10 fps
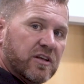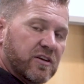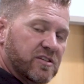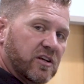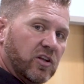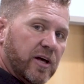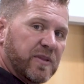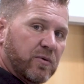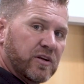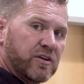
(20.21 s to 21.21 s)
There's a clip
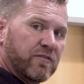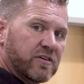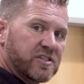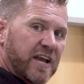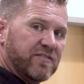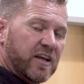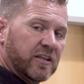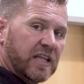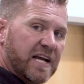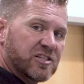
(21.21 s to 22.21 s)
that we're going to do for safety,
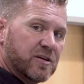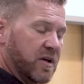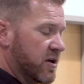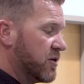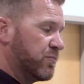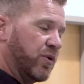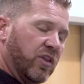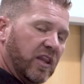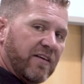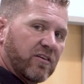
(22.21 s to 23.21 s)
unlatch them, pull
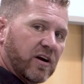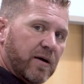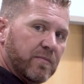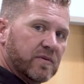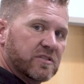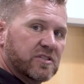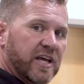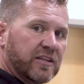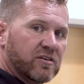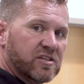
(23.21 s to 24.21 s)
the lever up,
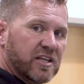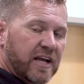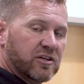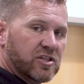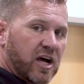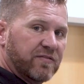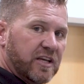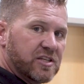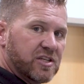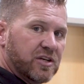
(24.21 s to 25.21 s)
take those connectors off the
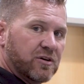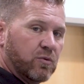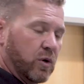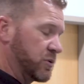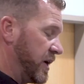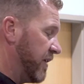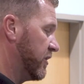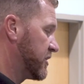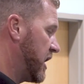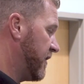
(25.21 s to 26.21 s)
ECU. Once we have
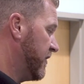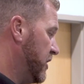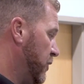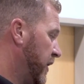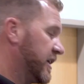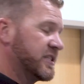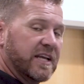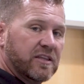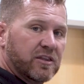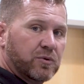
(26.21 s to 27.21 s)
those off, we can
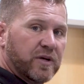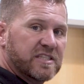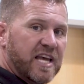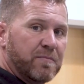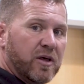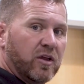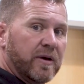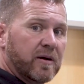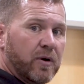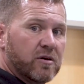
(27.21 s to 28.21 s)
take the three
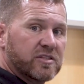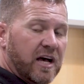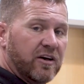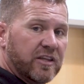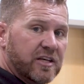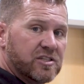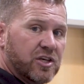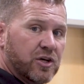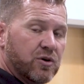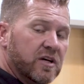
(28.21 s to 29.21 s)
10mm bolts out of the
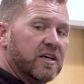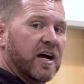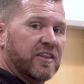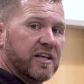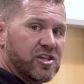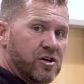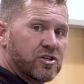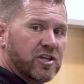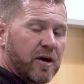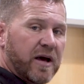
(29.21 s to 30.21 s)
ECU, and the ECU
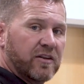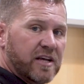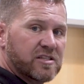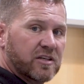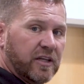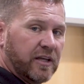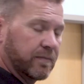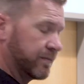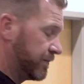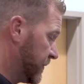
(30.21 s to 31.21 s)
should come out nice and clean.
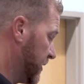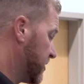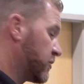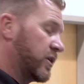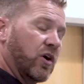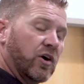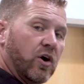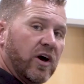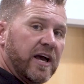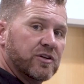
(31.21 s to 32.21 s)
So we're going to
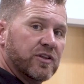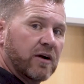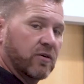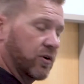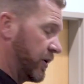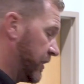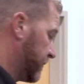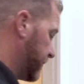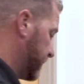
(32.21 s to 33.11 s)
go ahead and do that real quick.